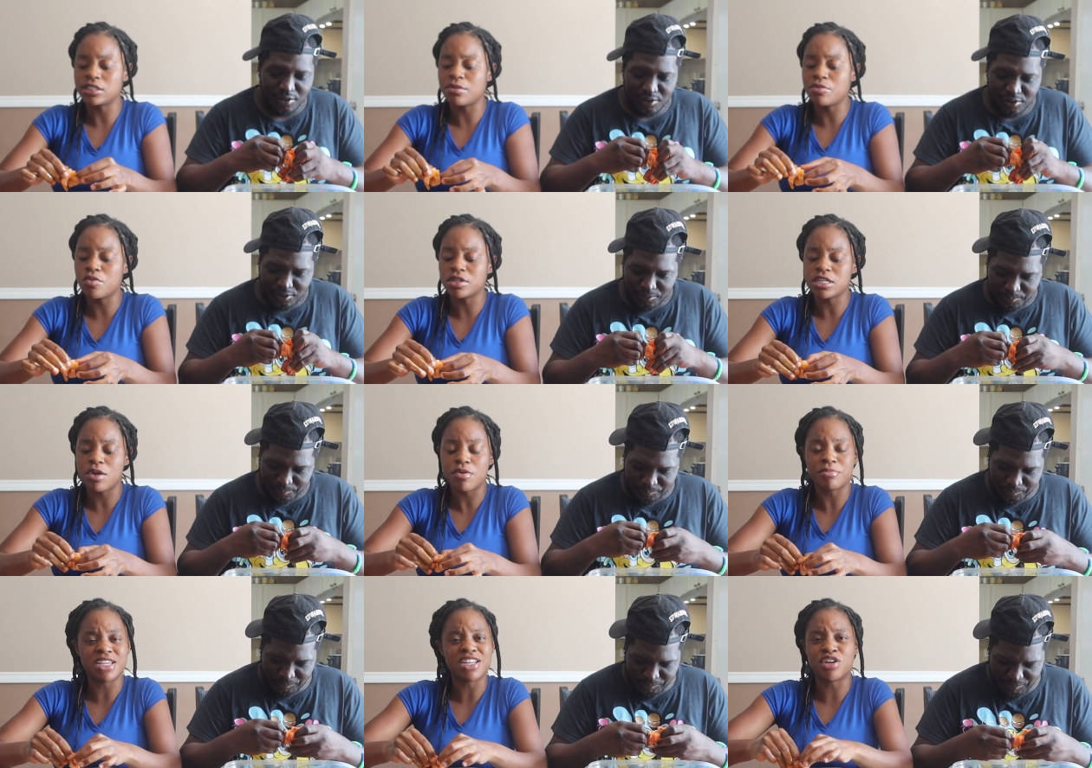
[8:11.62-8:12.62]
Speaker 1: tell me what y'all
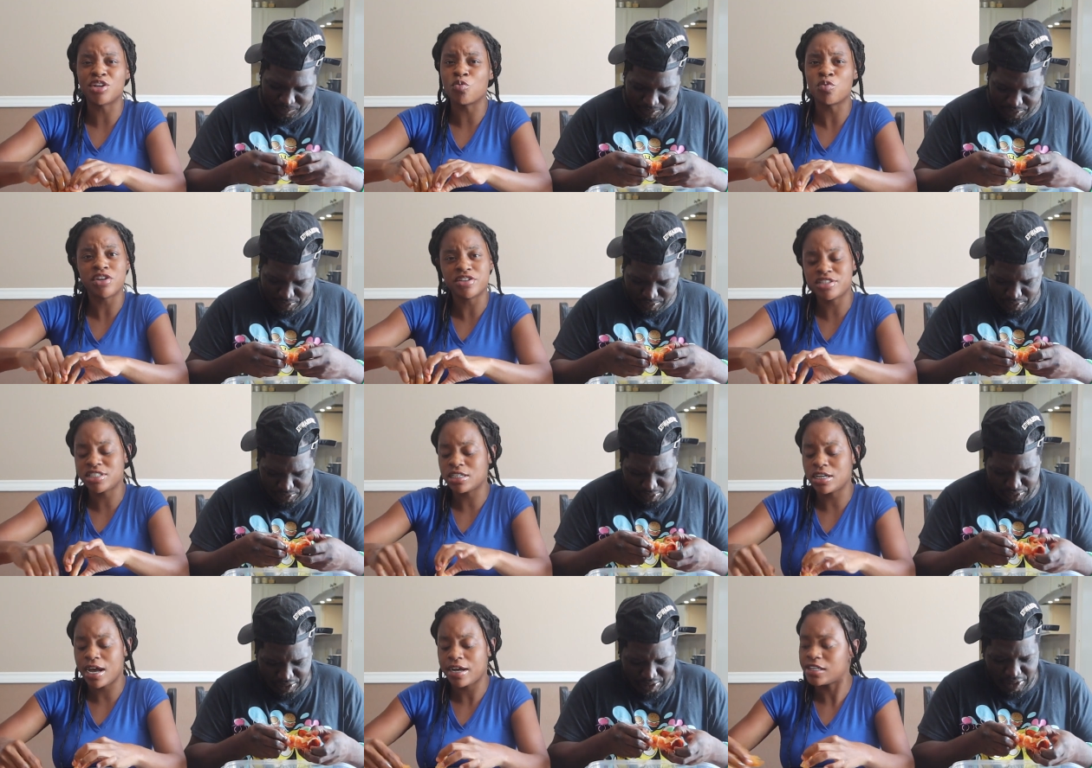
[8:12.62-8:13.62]
want me to eat. The weirdest
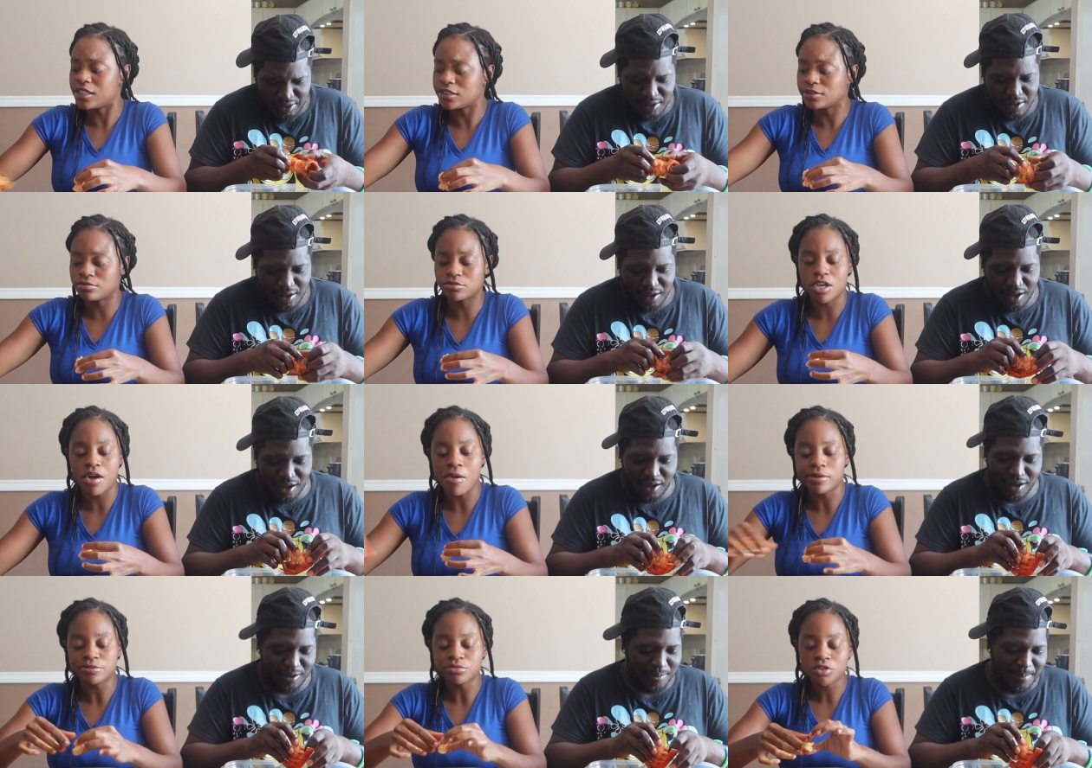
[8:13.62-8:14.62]
shit I eat it.
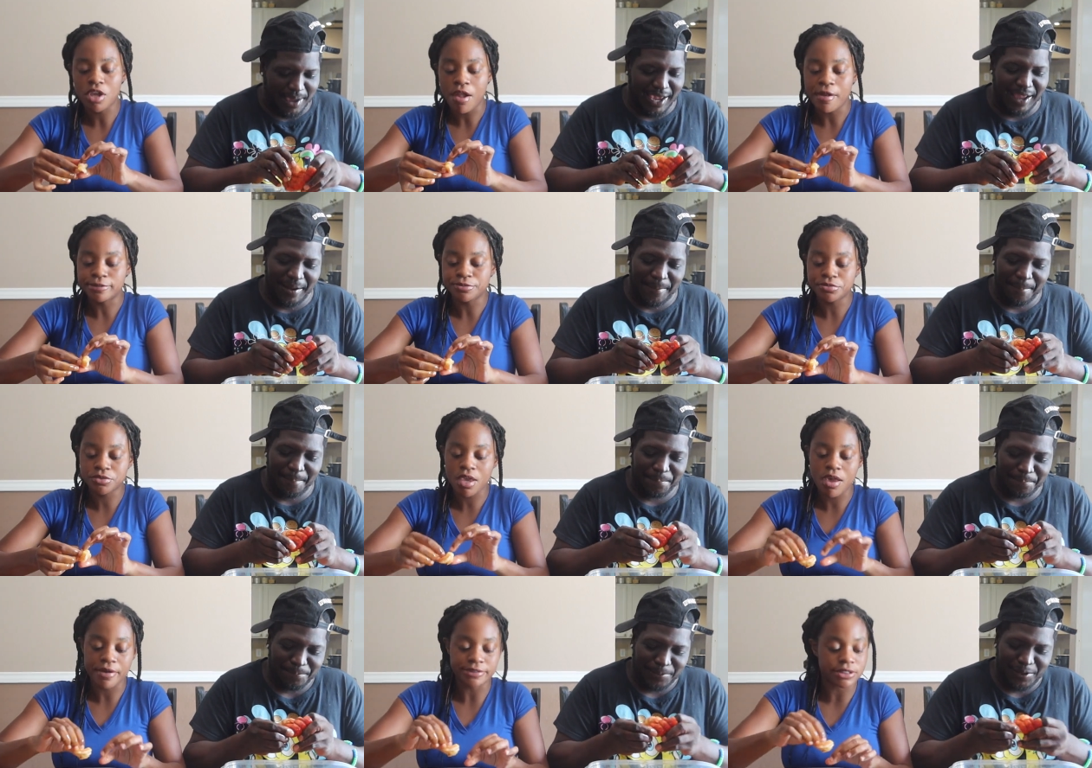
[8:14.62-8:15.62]
Oh man.
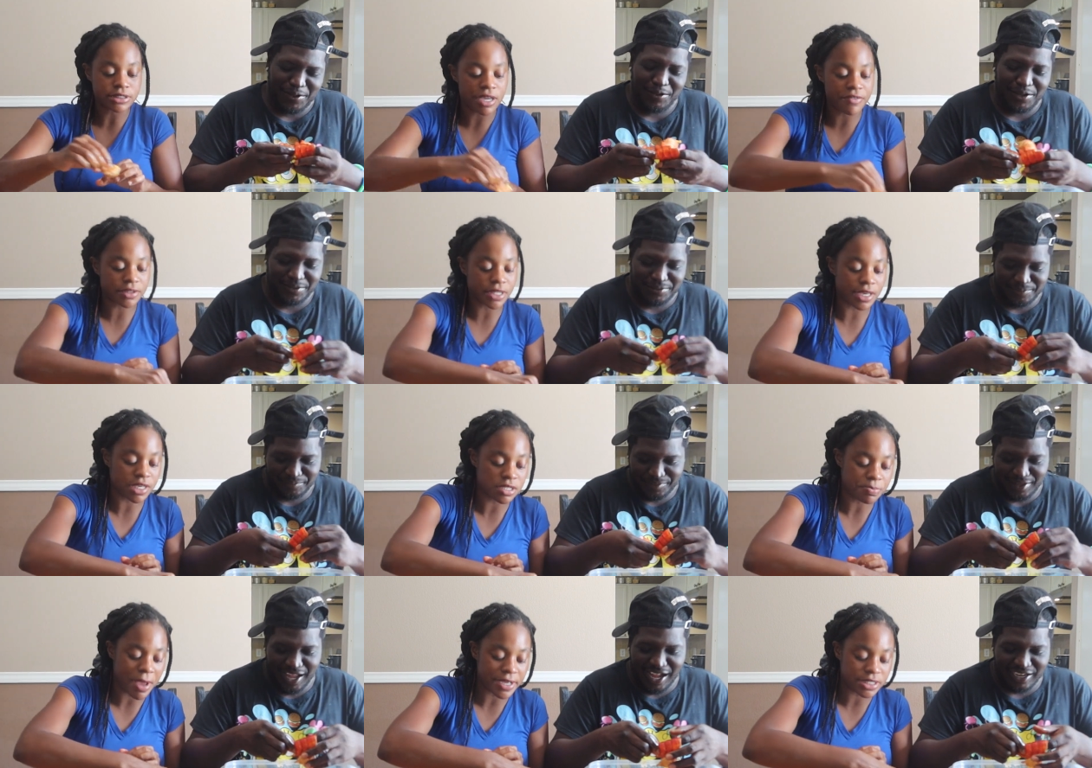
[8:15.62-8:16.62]
Everything,
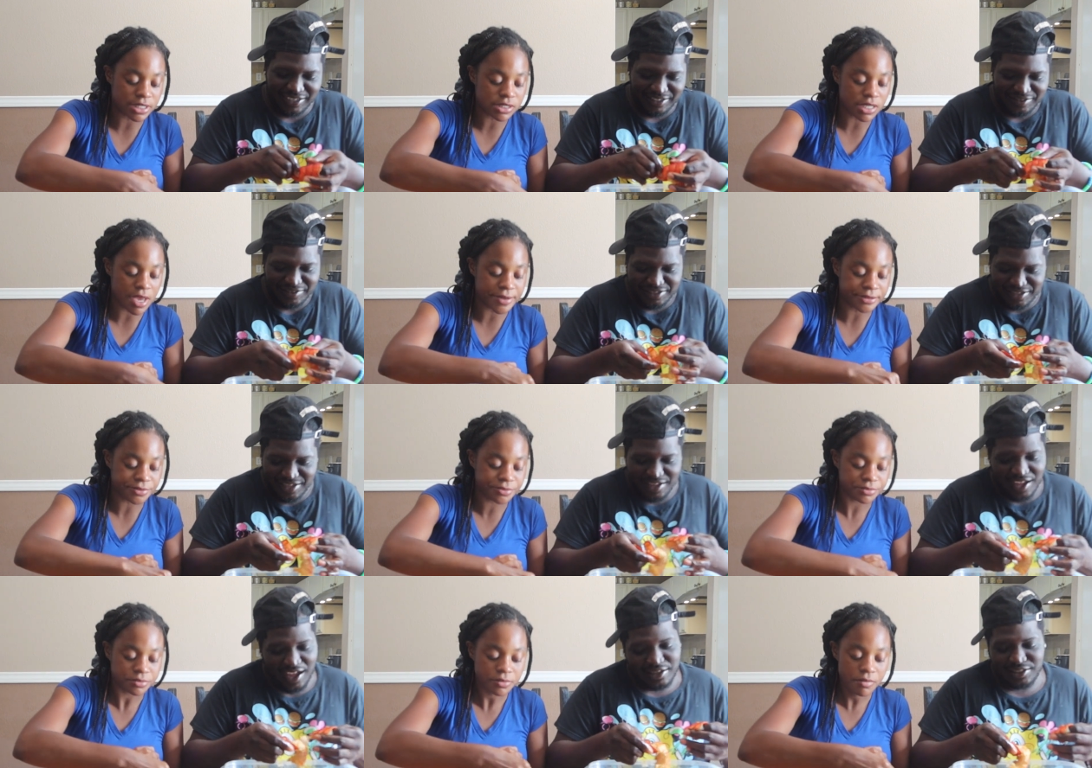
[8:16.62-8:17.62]
spicy I, stuff.
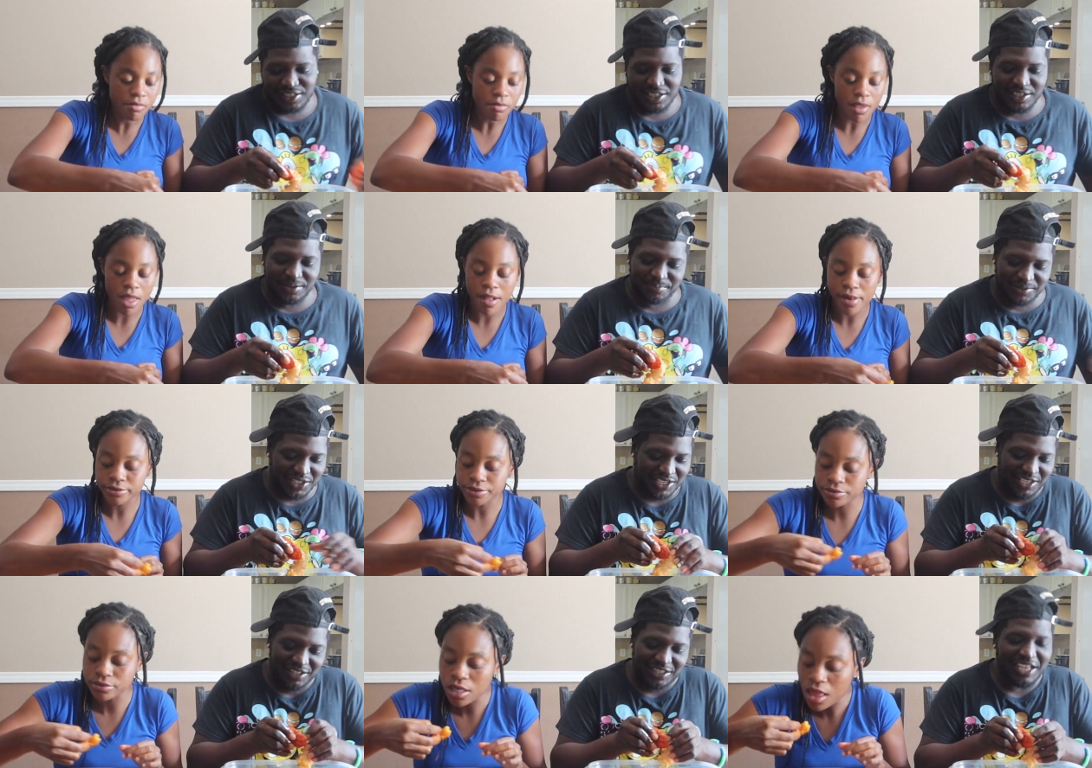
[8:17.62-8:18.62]
Speaker 2: I see,
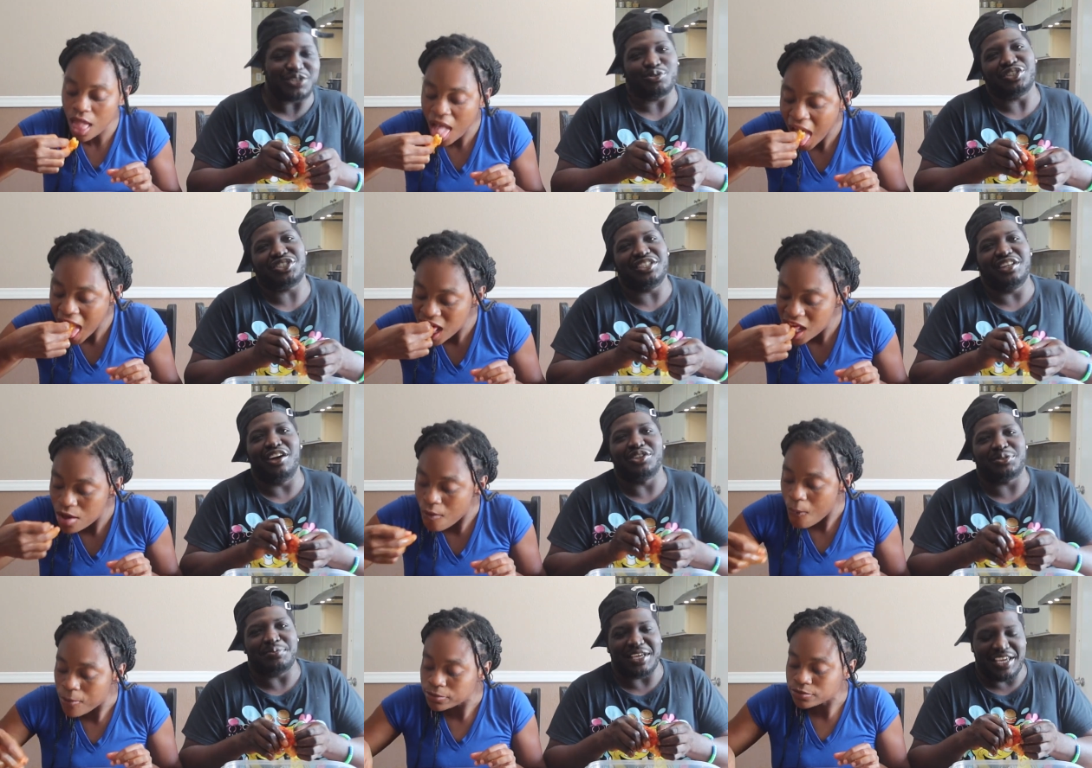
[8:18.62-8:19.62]
see, that's what she
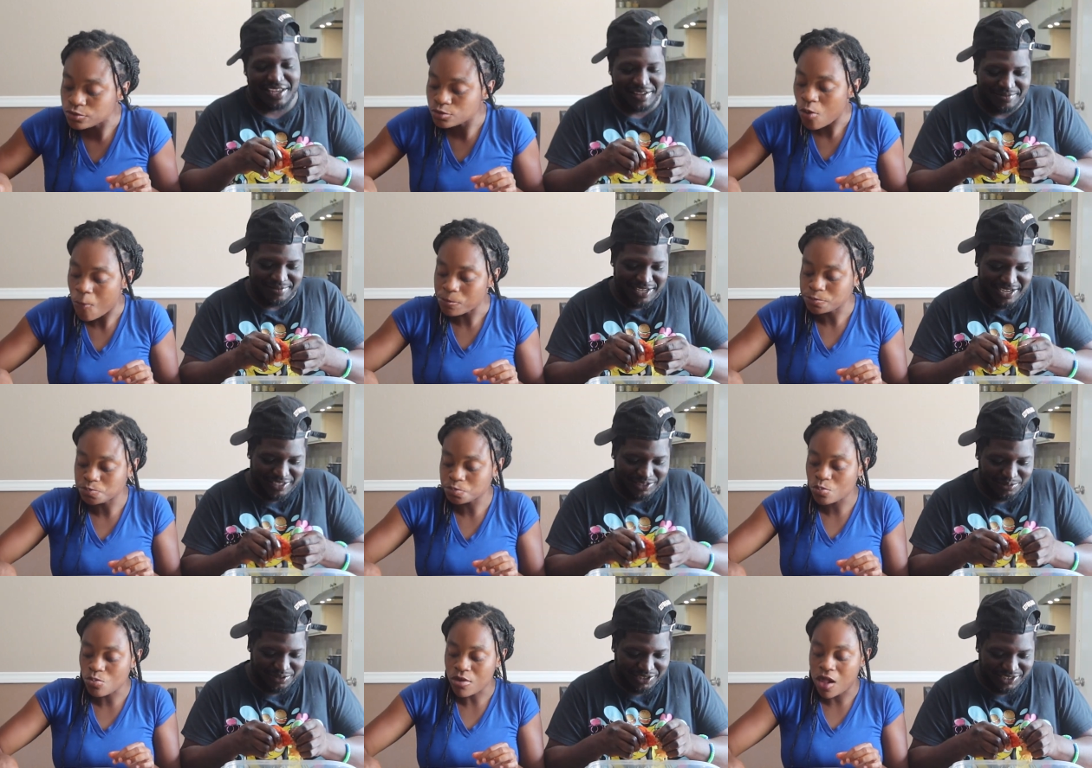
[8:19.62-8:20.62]
lost me at.
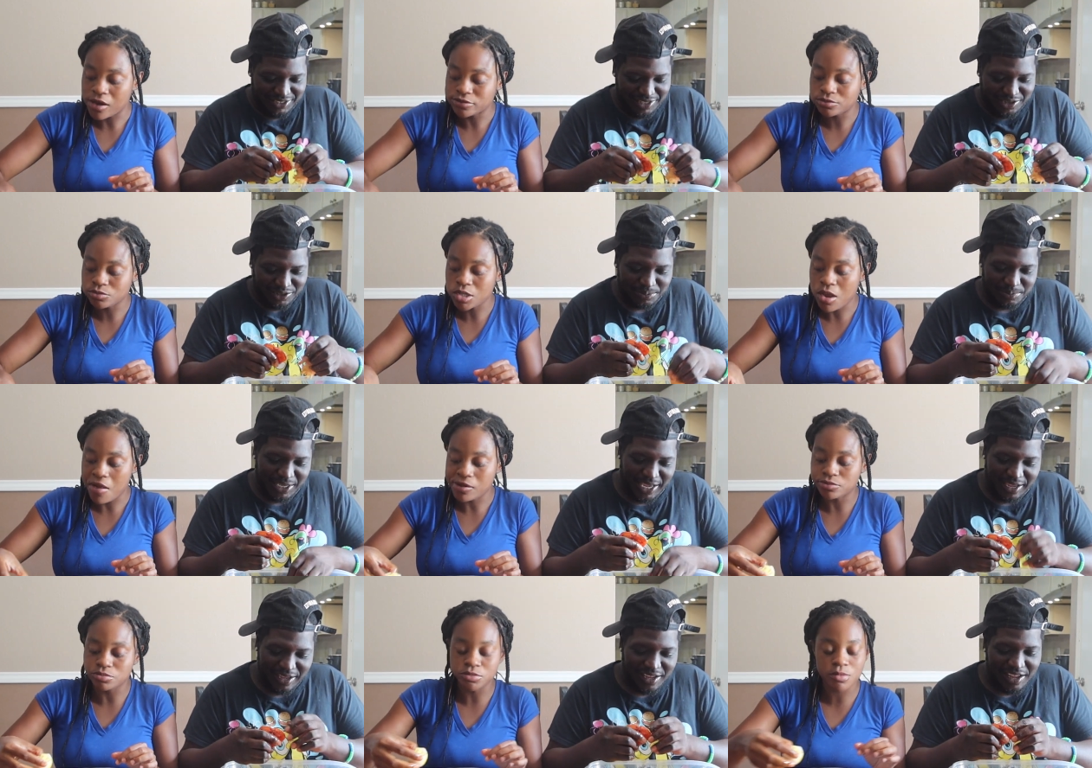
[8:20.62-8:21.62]
That's what she lost me
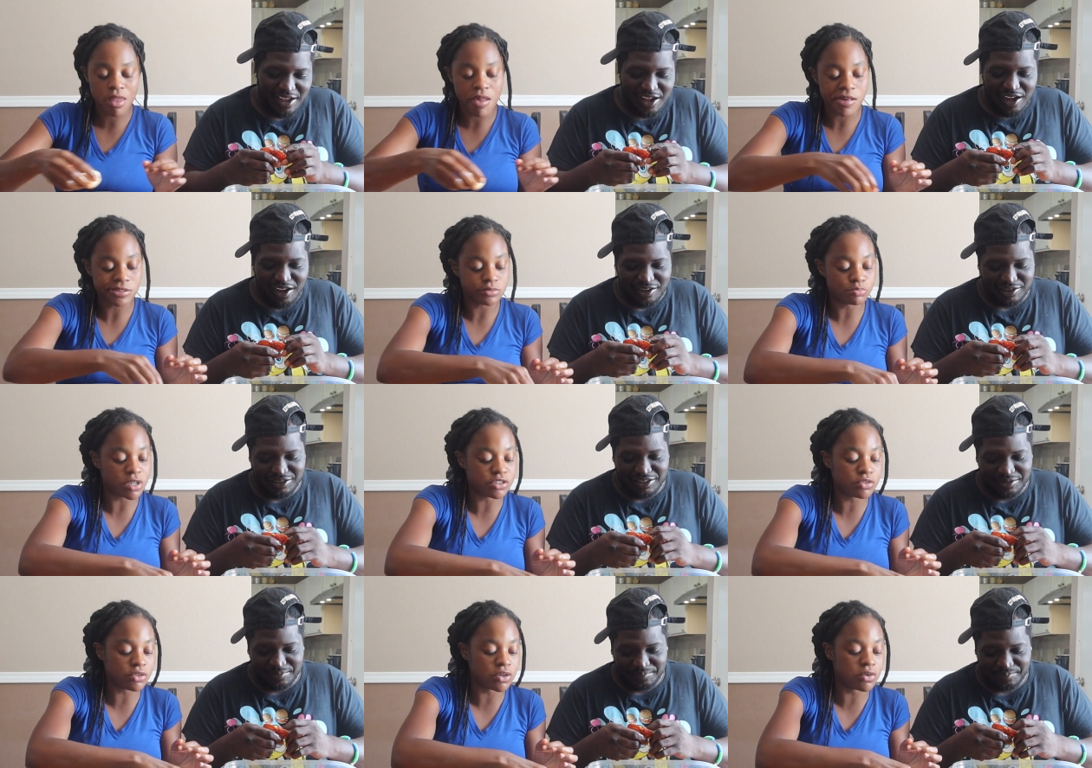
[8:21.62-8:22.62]
at. Mm
Speaker 1: -hmm. only,
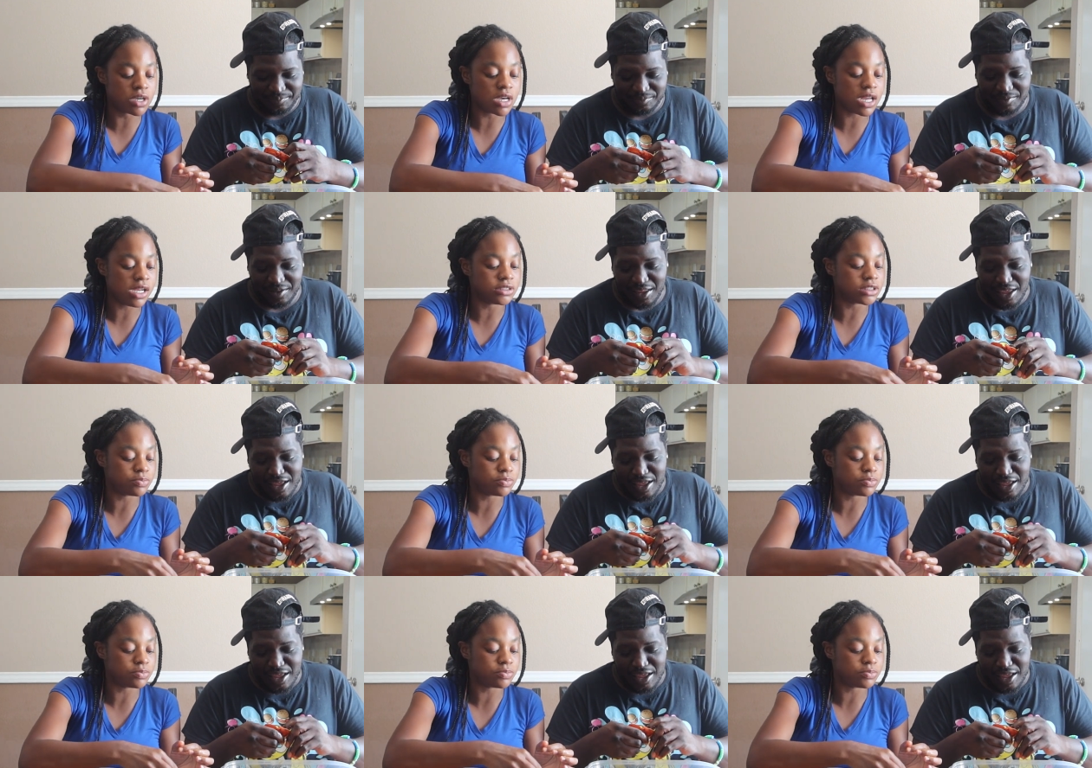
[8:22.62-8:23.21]
but you do good eating